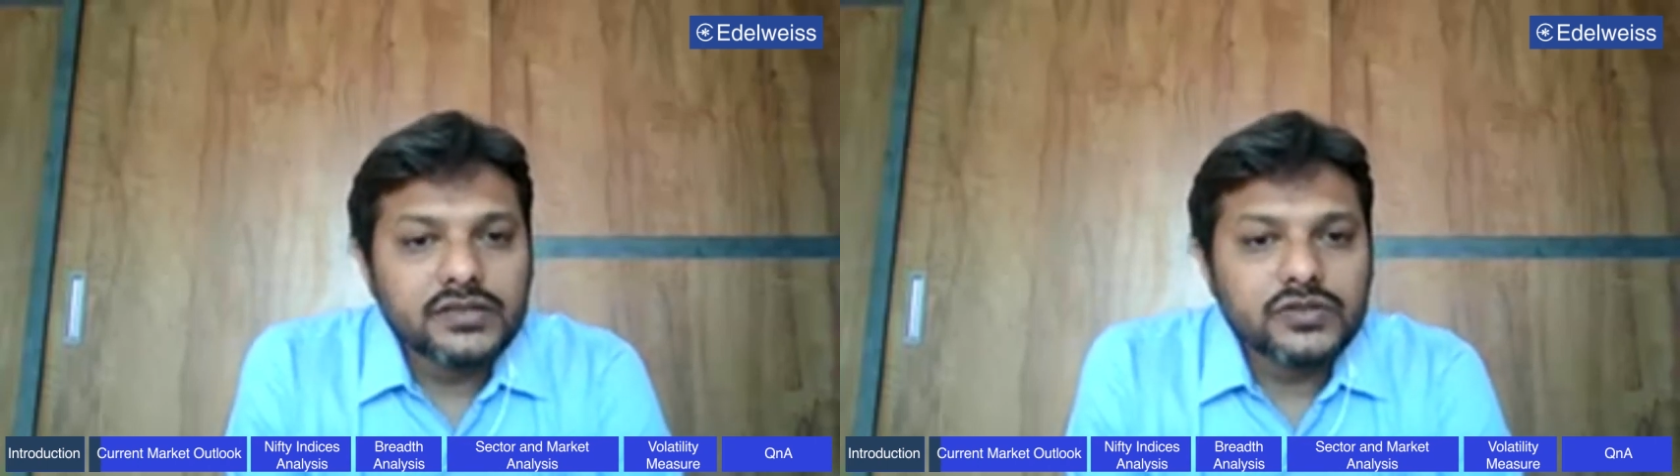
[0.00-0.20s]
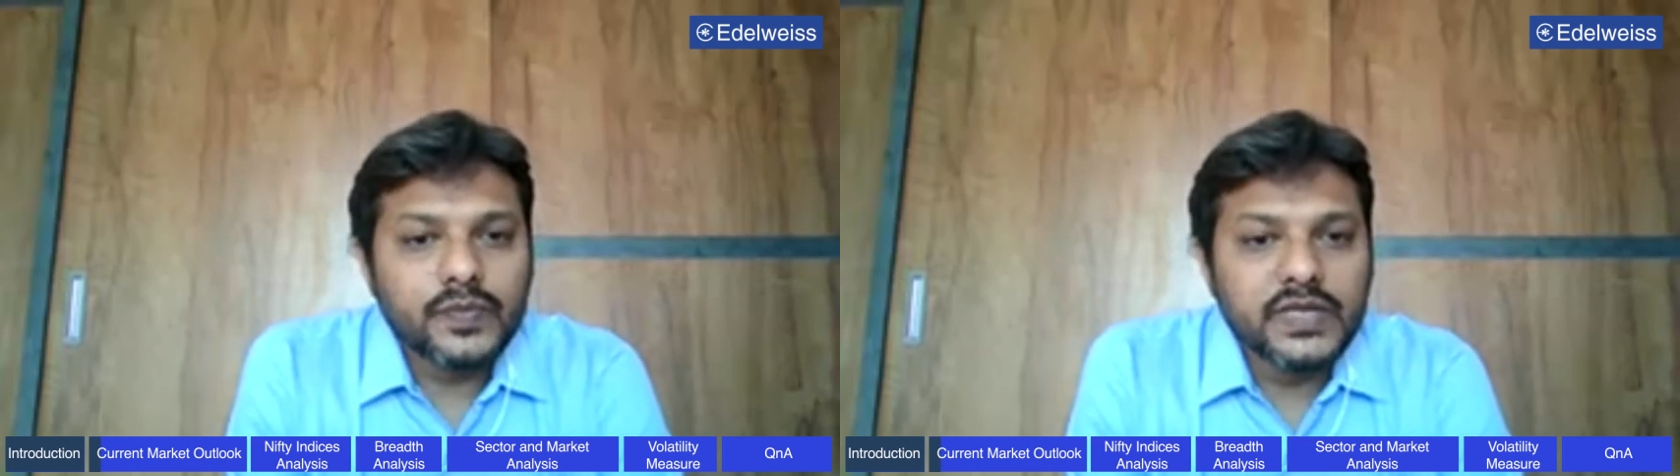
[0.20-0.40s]

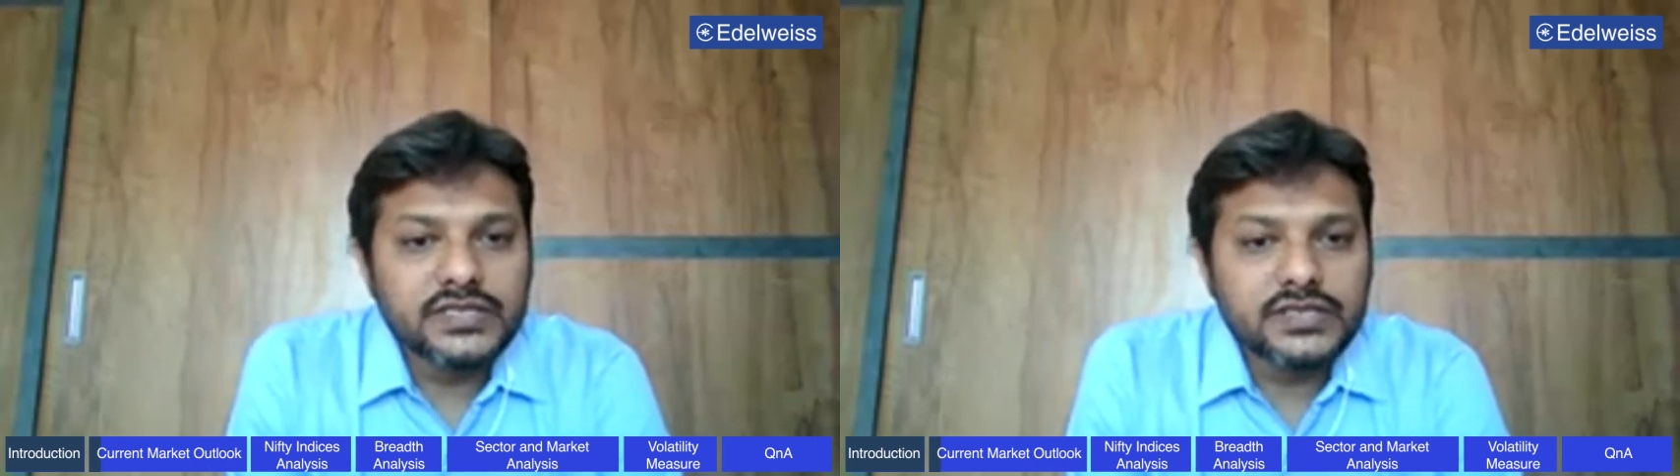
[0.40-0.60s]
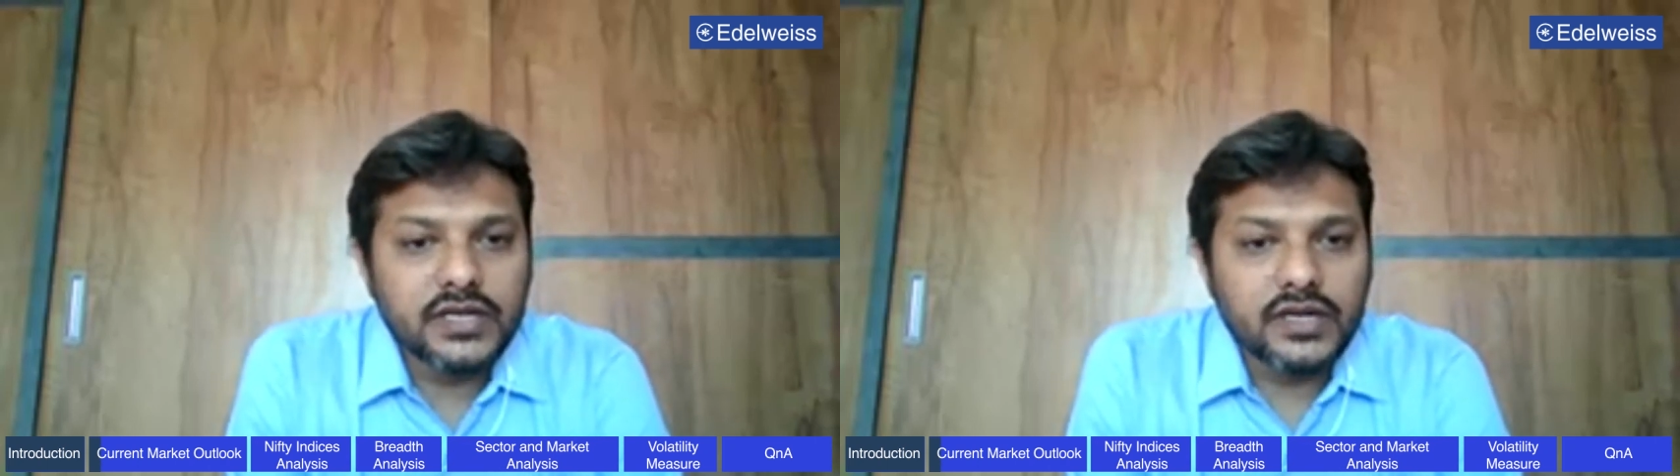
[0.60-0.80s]
So
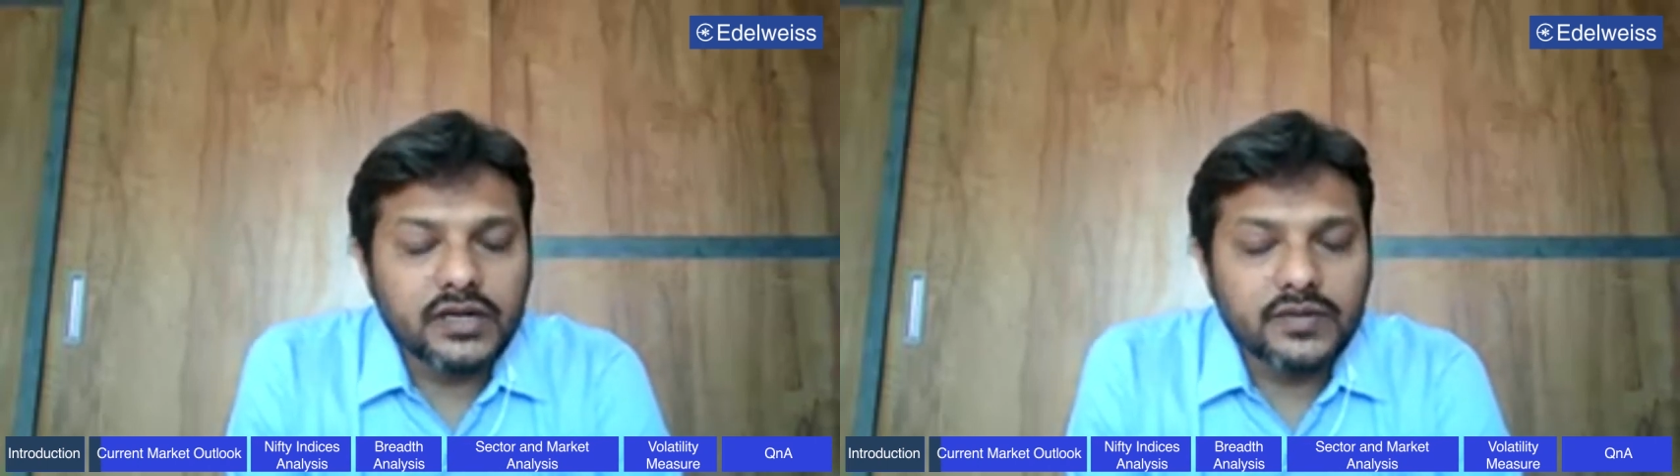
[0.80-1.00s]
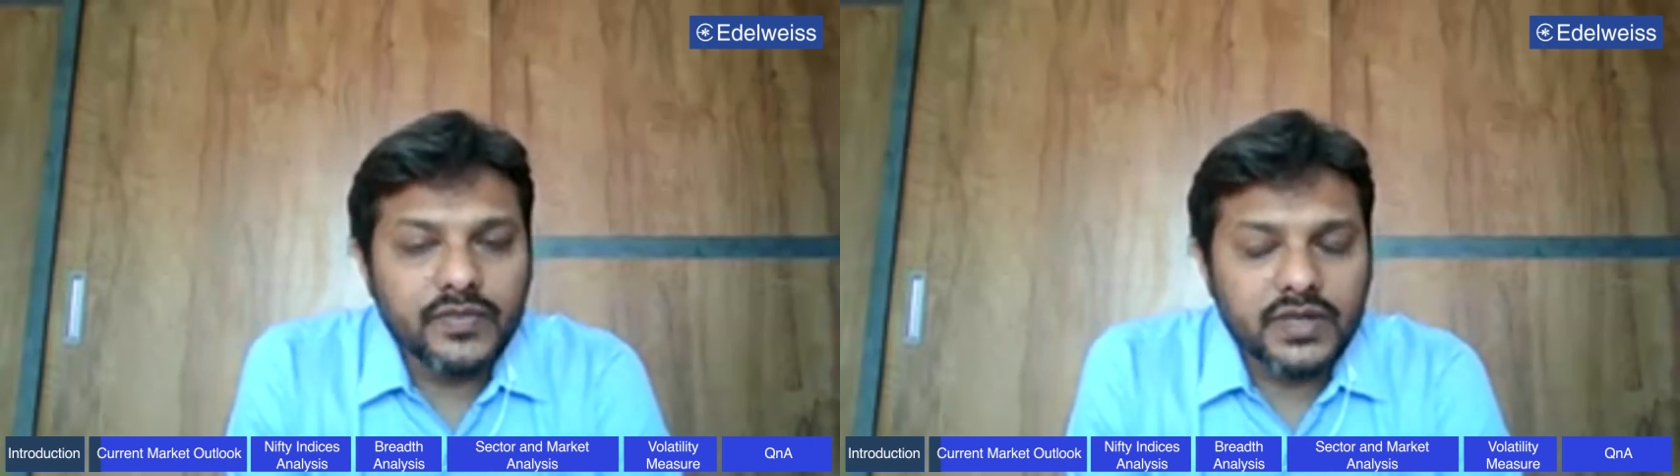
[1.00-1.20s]
please,
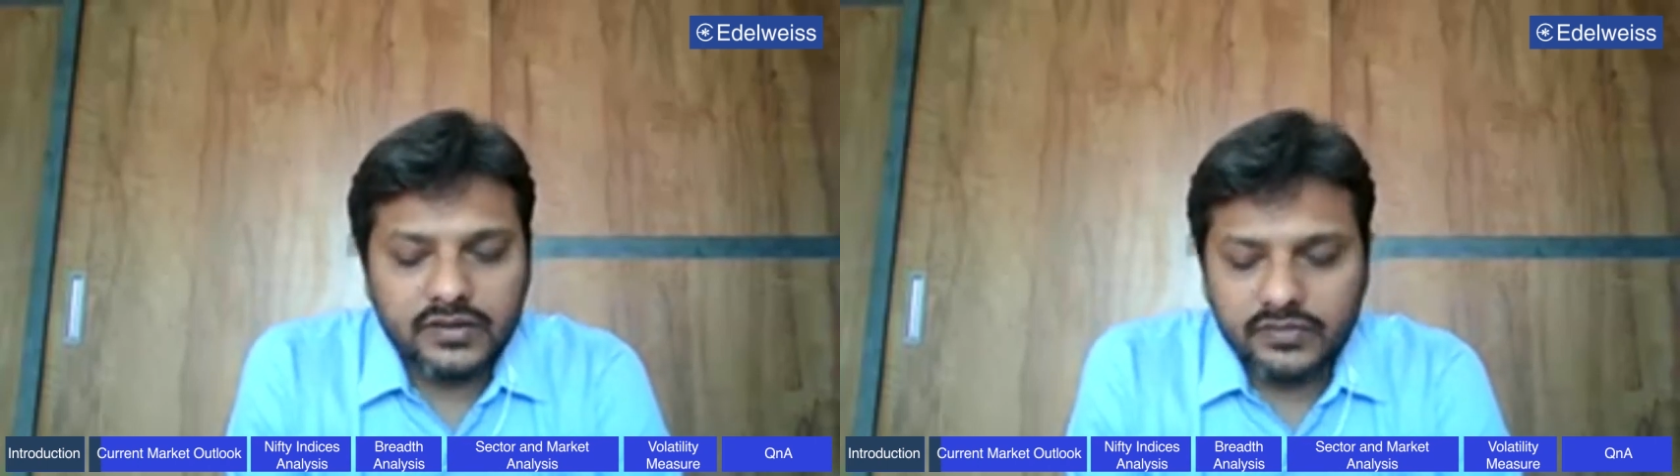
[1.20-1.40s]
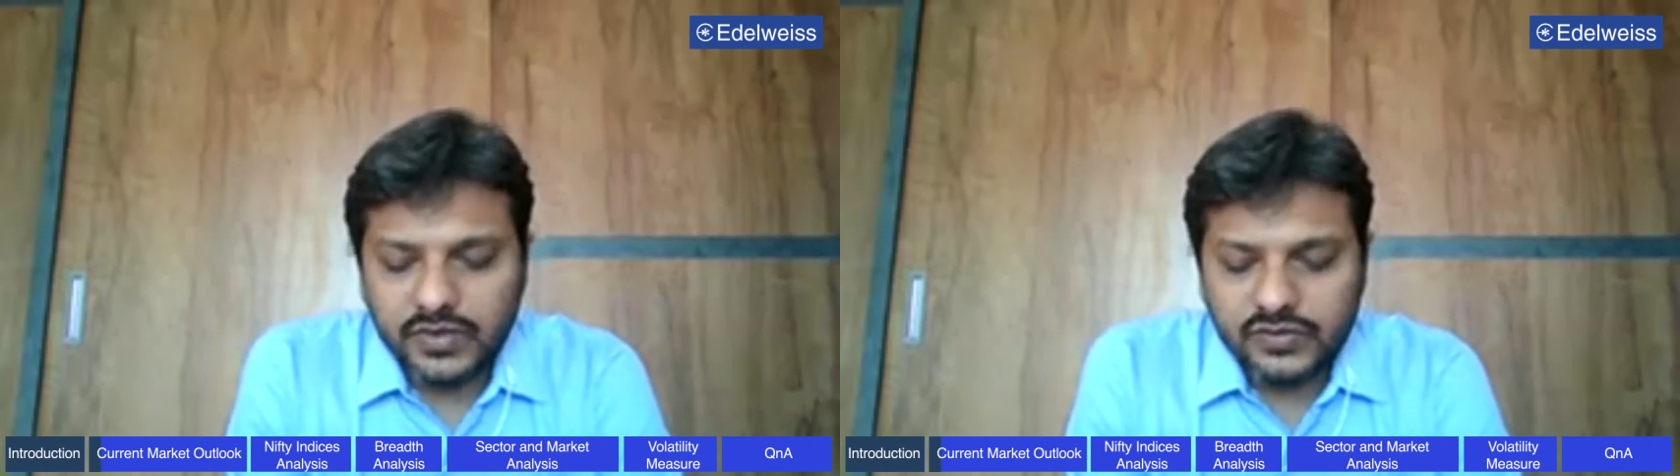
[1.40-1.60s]
uh,
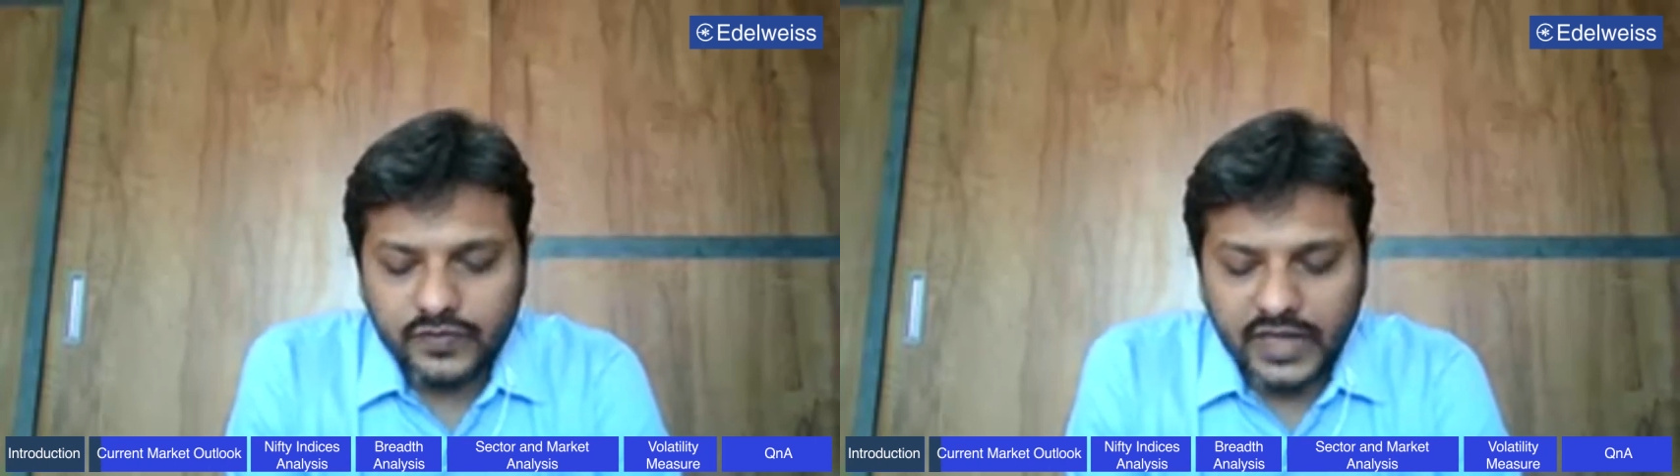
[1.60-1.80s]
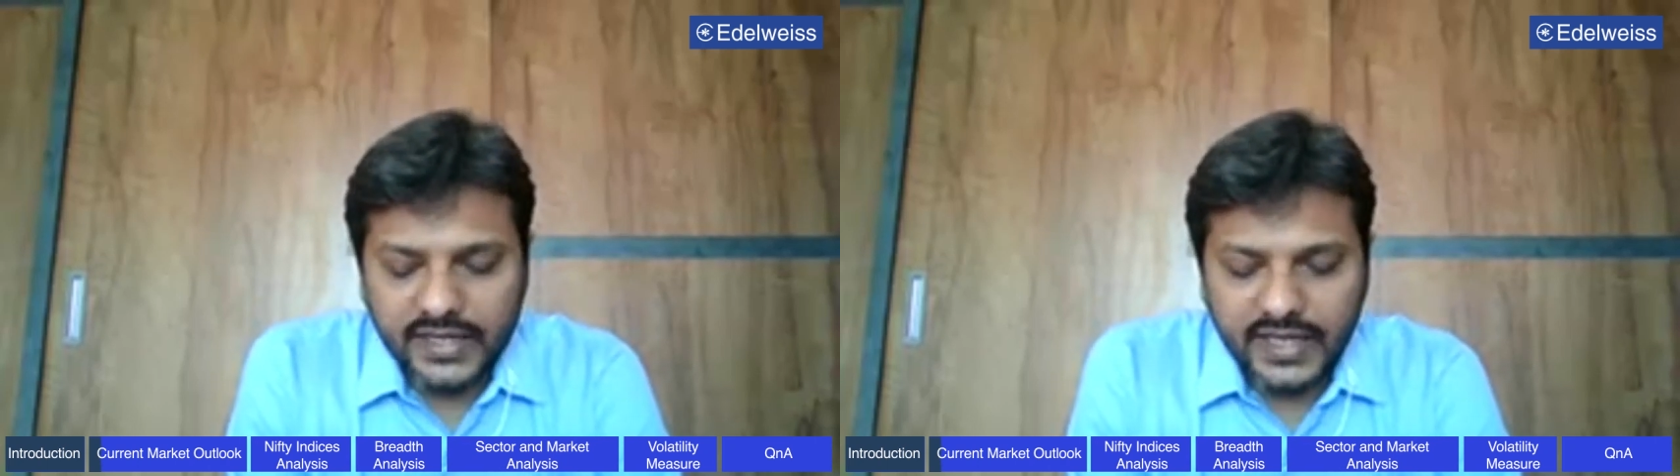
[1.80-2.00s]
so
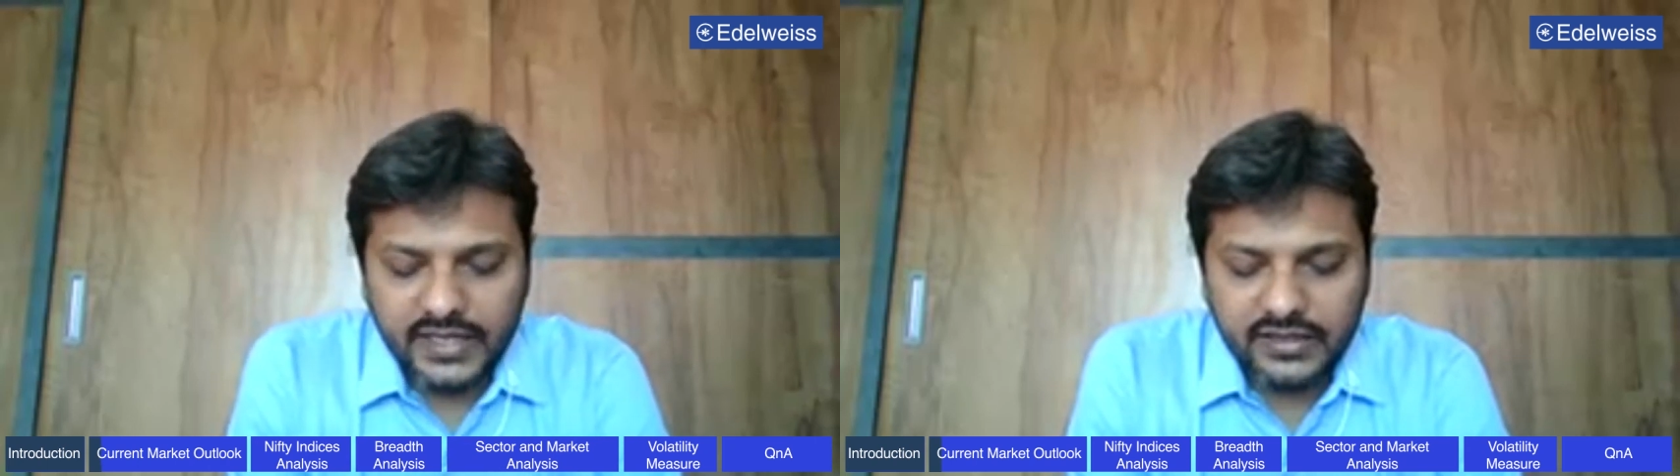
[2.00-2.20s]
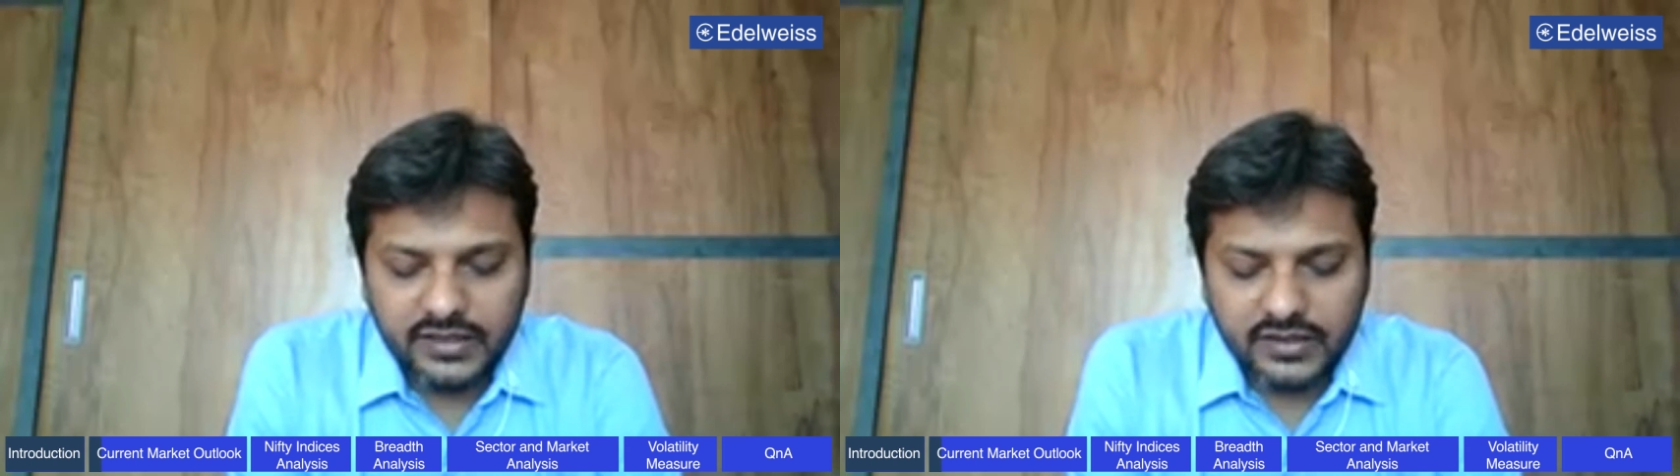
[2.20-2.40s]
we, I'll,
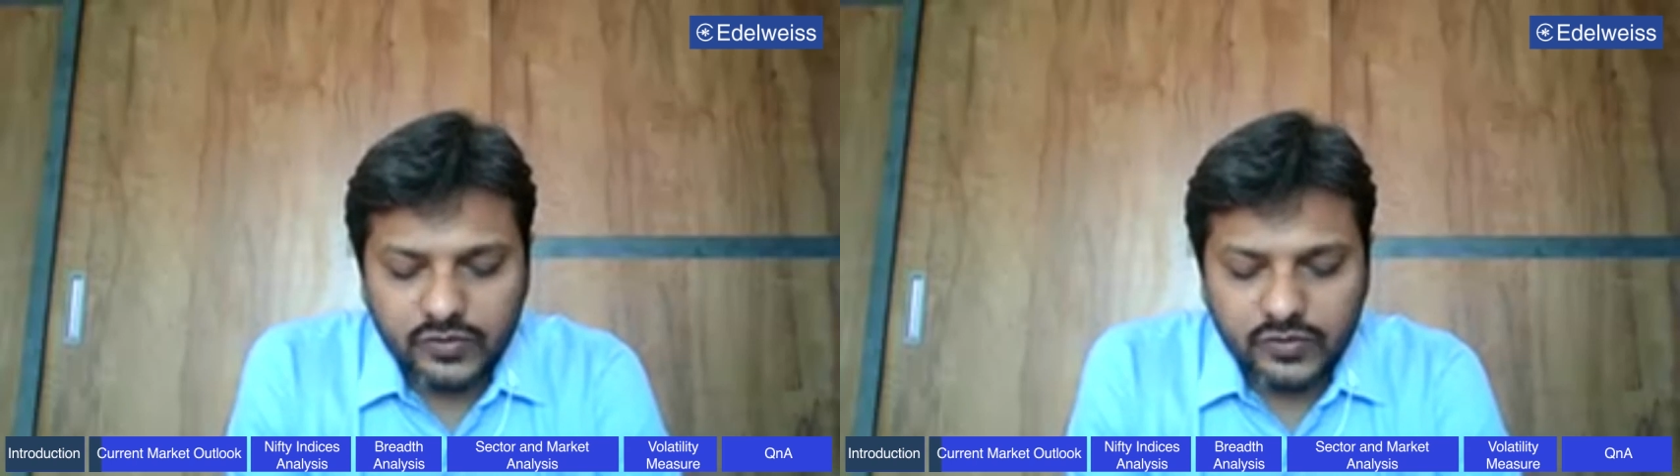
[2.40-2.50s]
I'll uh,